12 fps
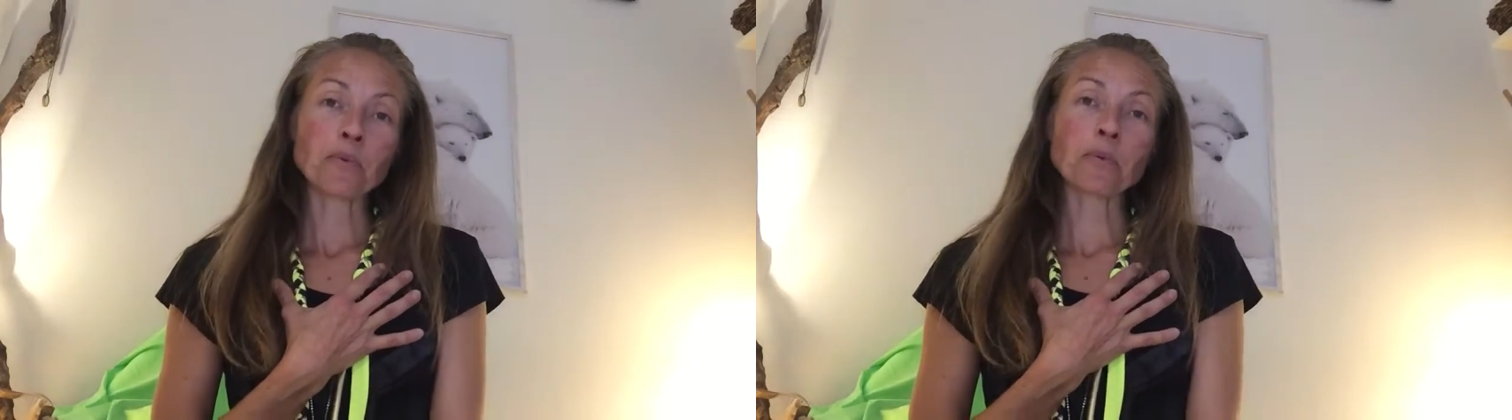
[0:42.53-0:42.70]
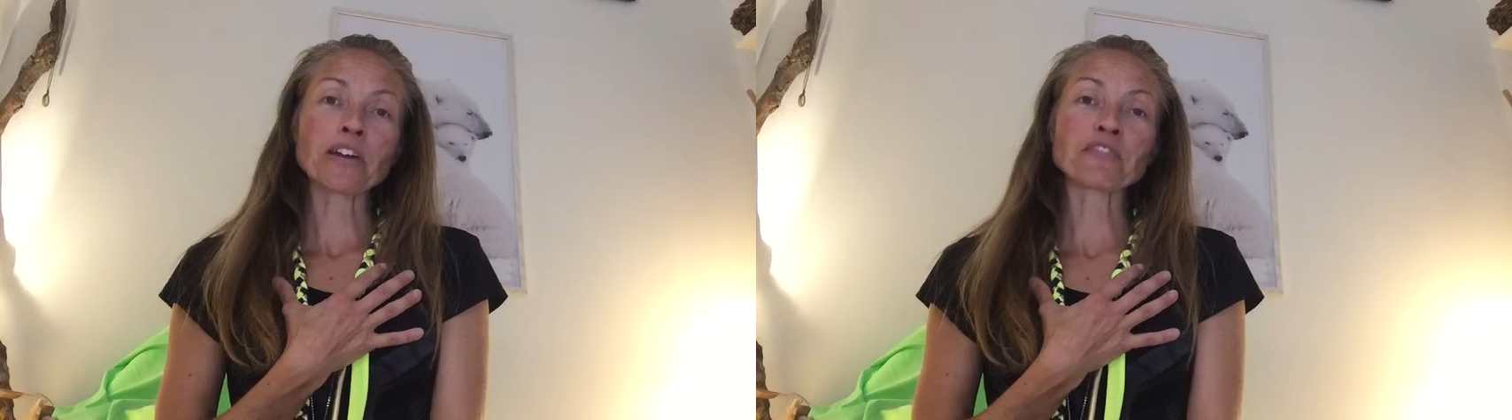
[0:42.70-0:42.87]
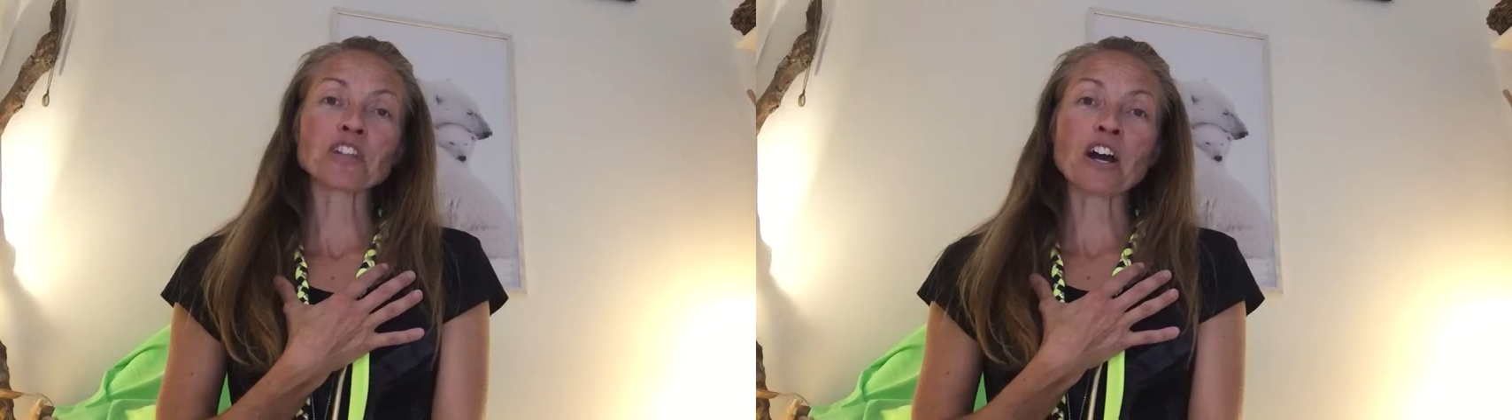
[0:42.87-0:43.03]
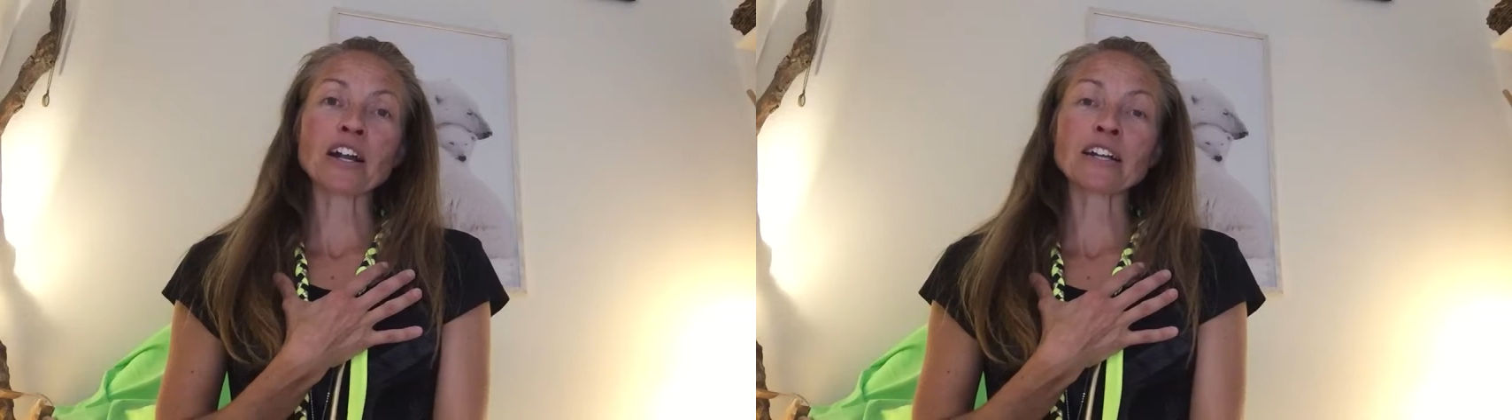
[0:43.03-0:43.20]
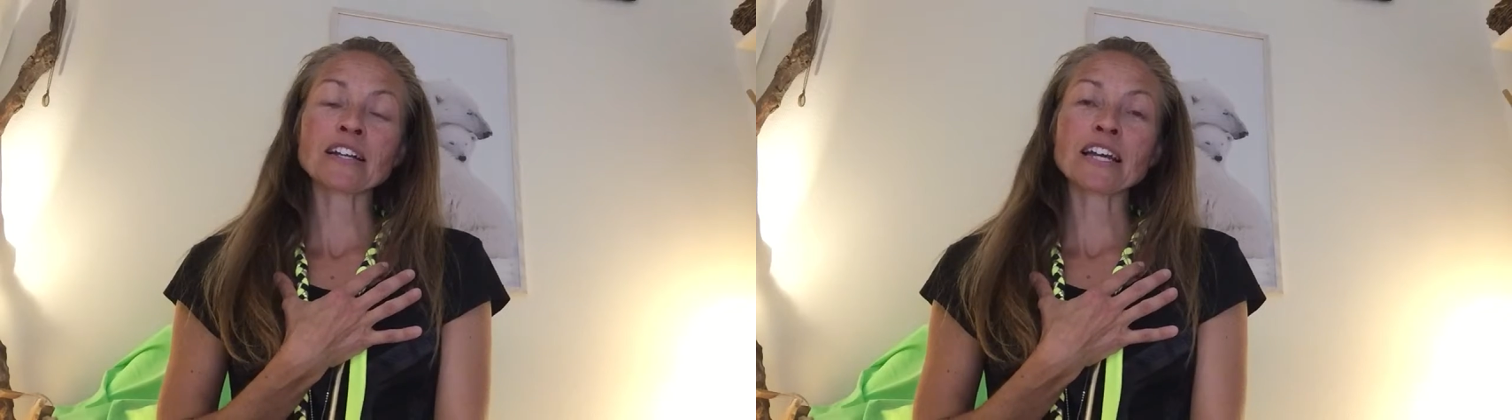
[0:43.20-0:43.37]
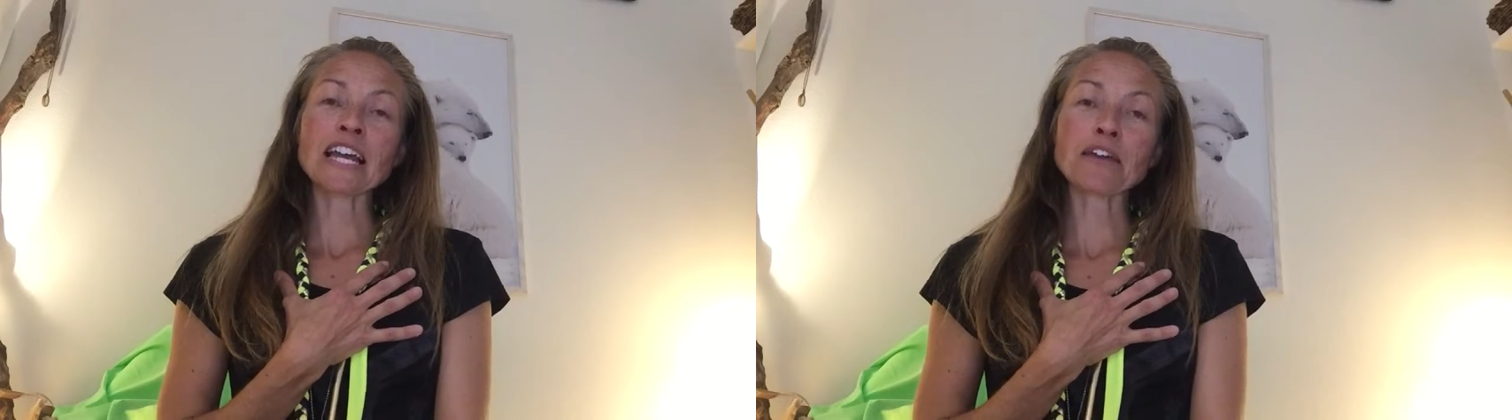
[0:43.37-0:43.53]
we have
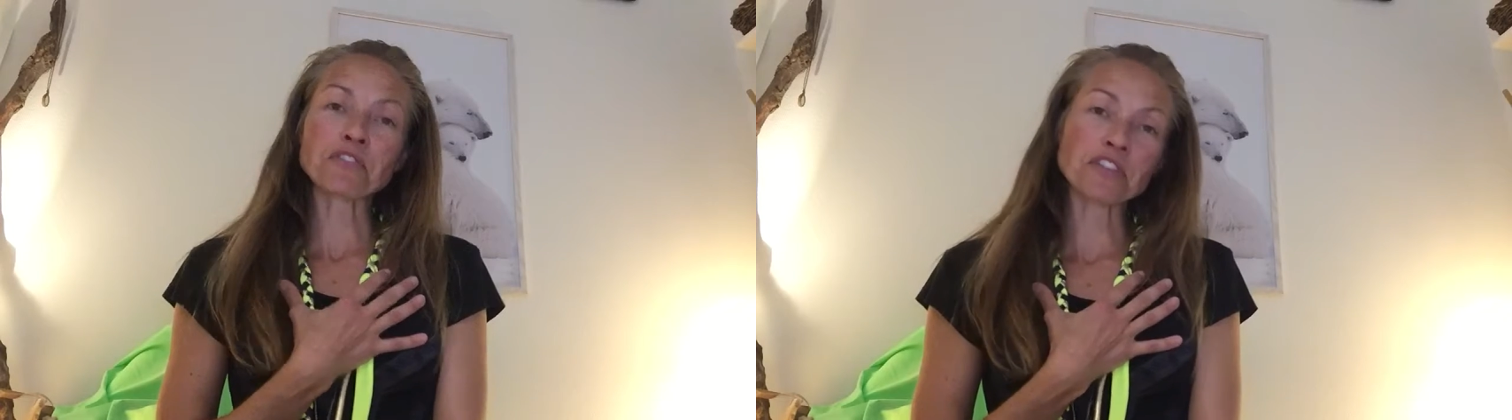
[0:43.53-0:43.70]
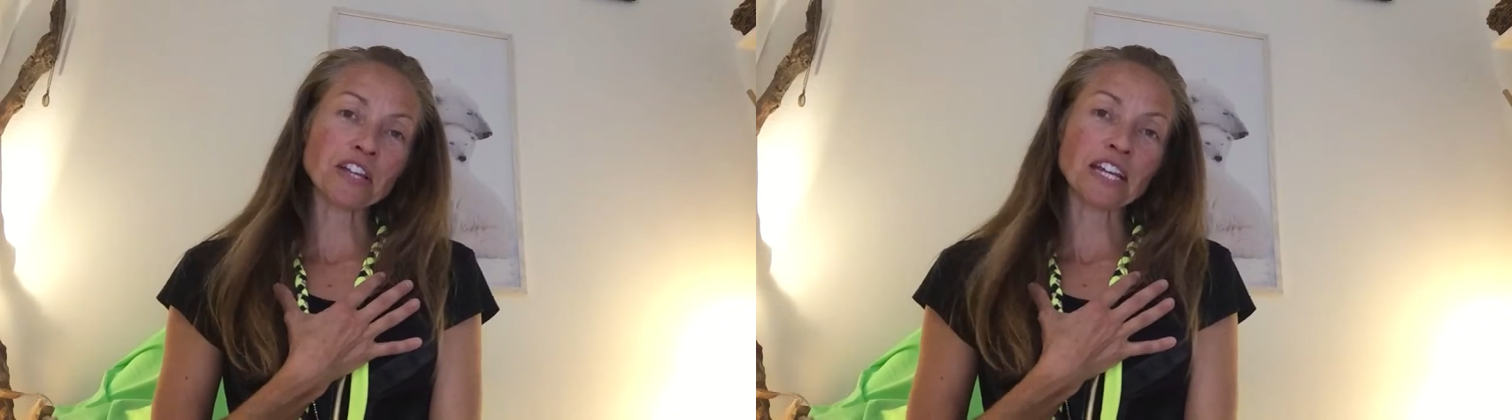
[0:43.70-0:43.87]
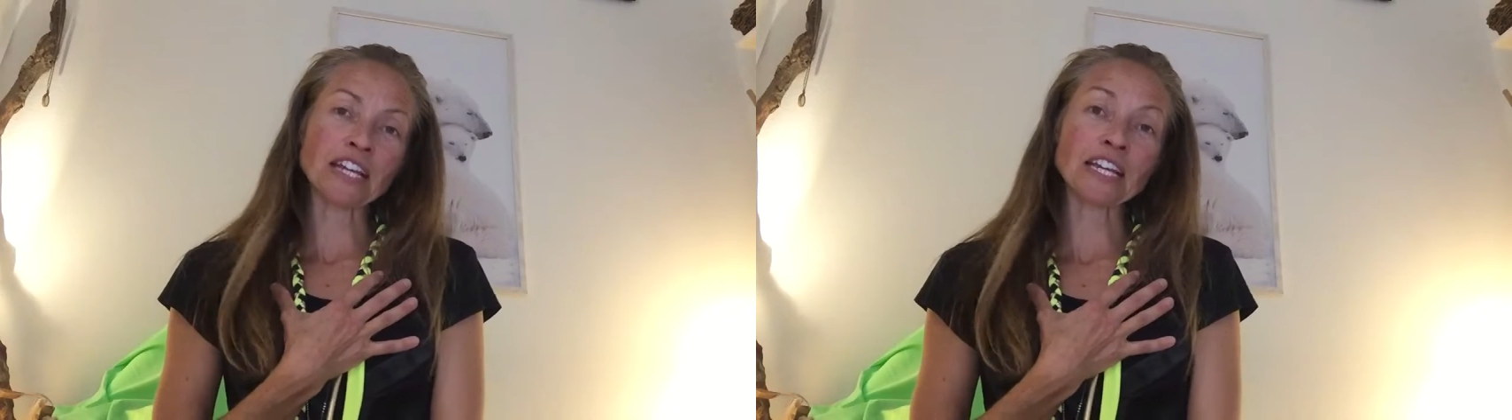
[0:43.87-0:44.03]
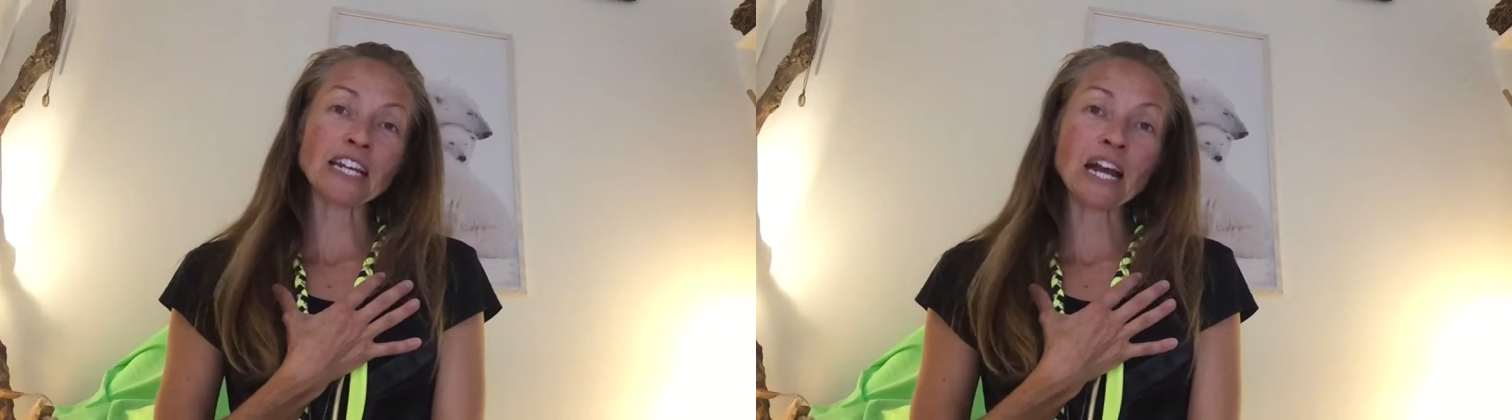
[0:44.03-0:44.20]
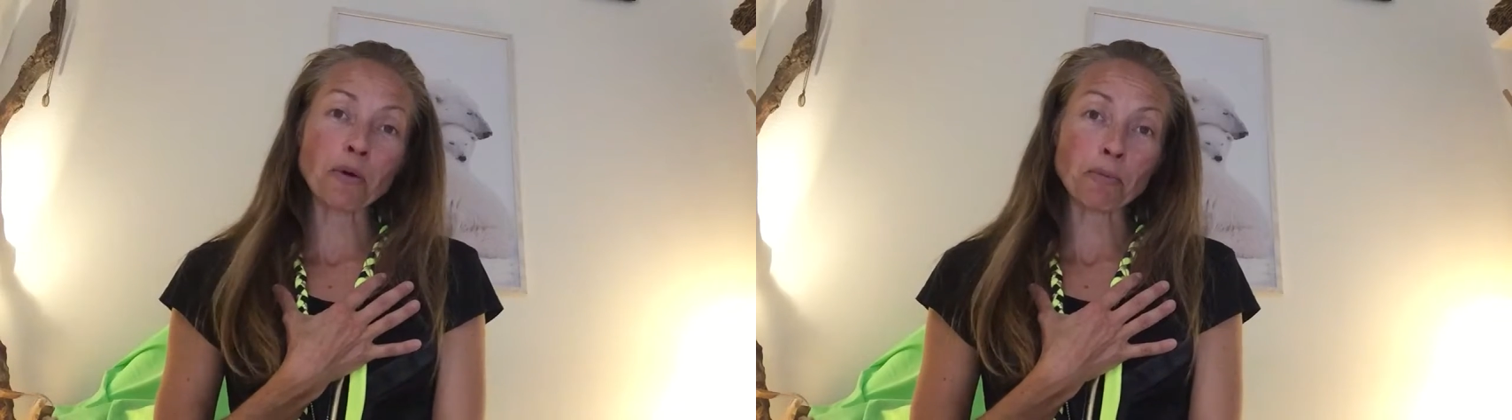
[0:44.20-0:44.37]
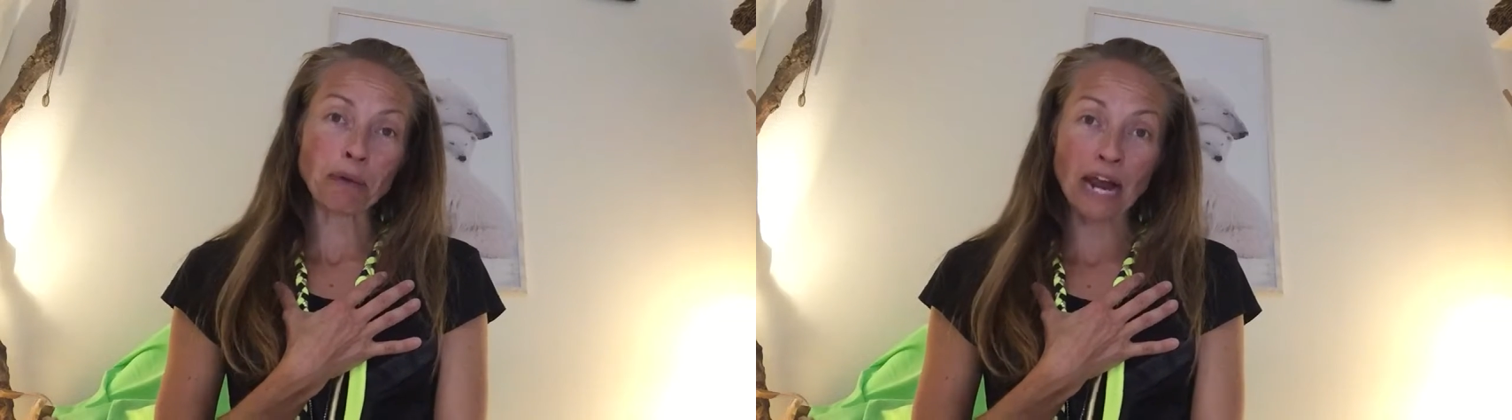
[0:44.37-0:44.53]
done everything in
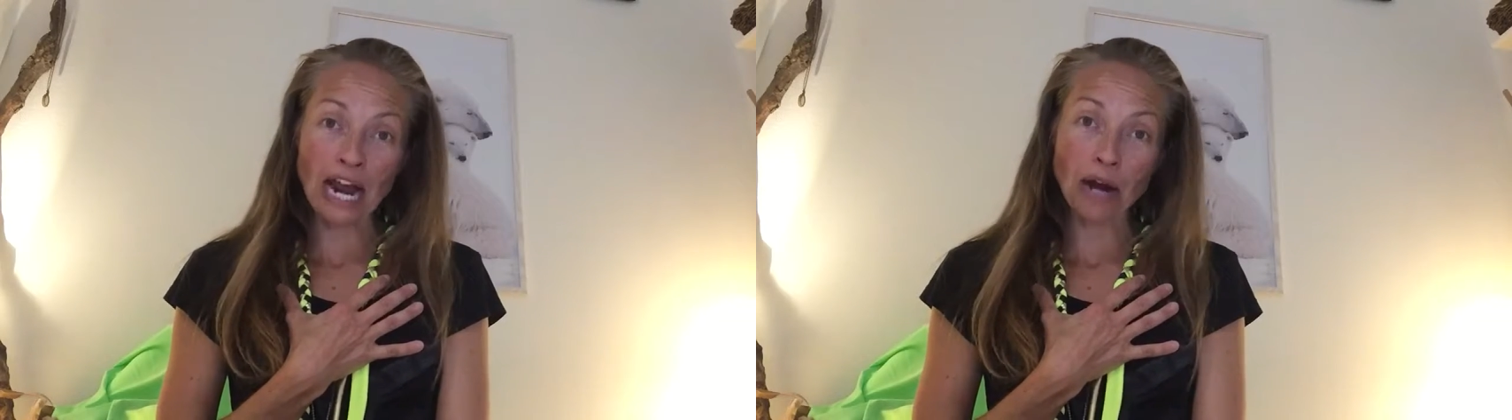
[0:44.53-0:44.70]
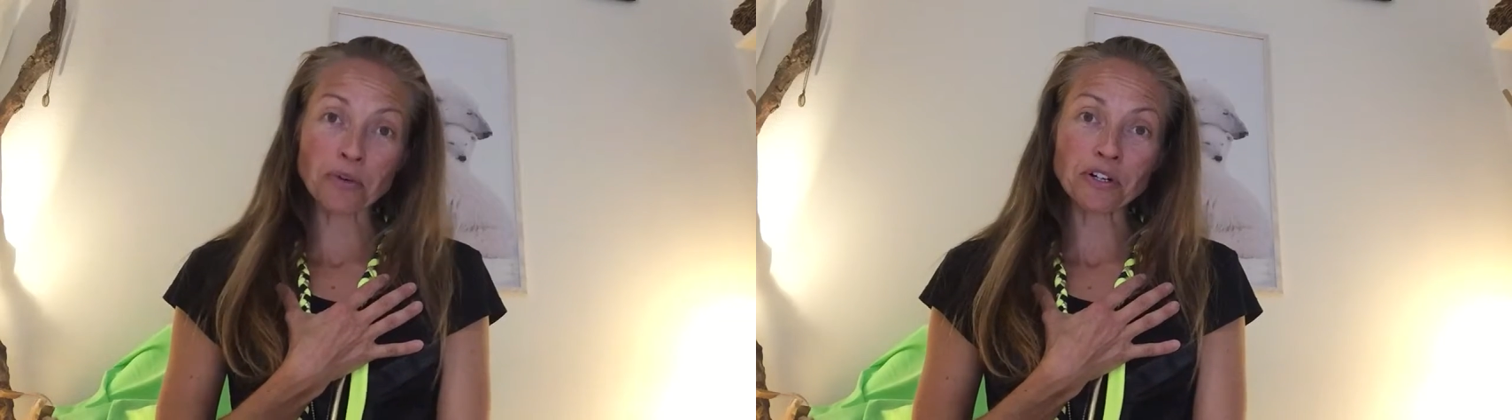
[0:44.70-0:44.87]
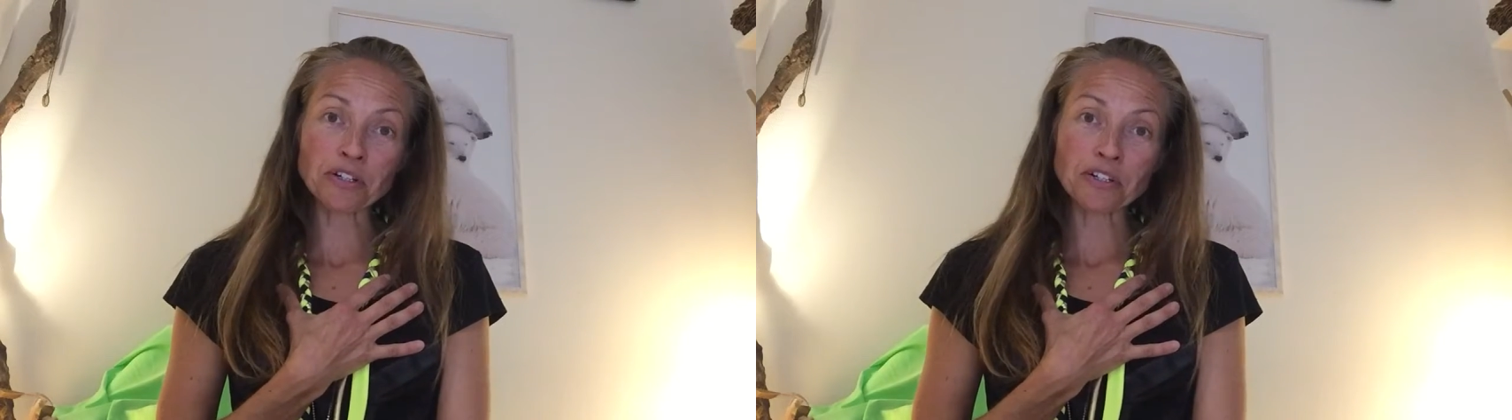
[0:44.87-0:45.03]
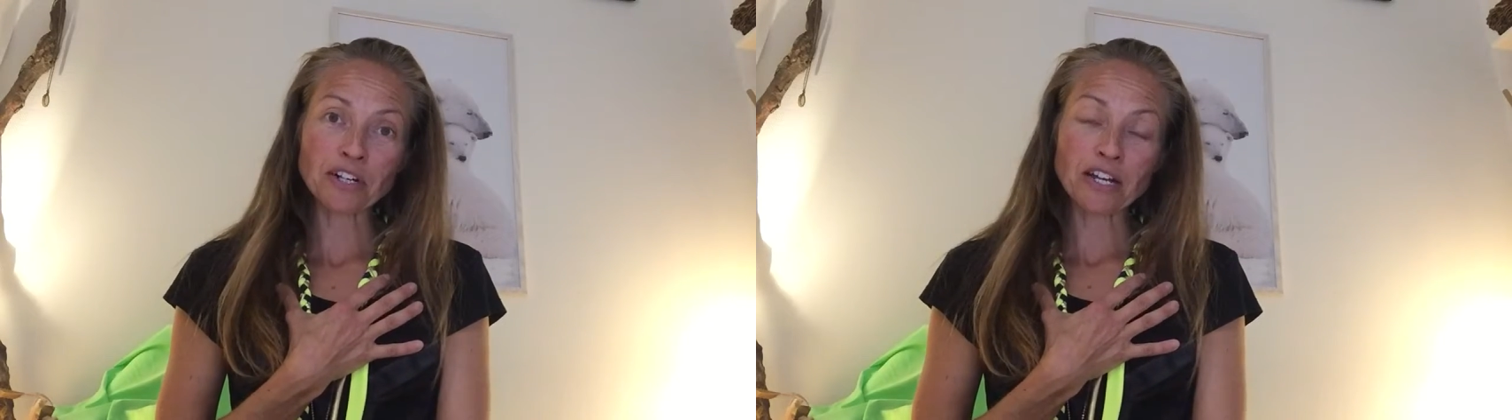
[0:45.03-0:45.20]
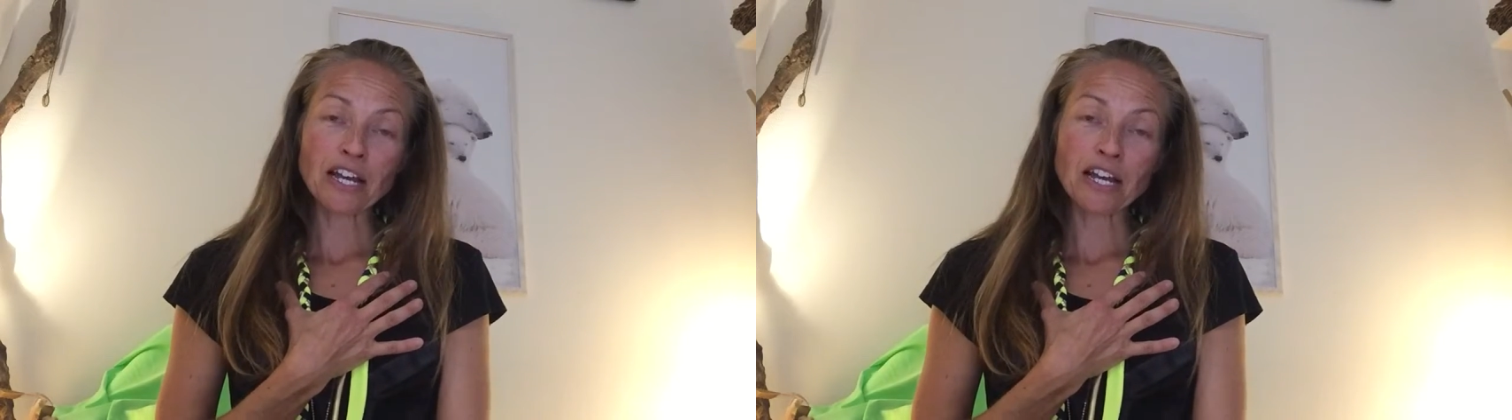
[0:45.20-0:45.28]
our power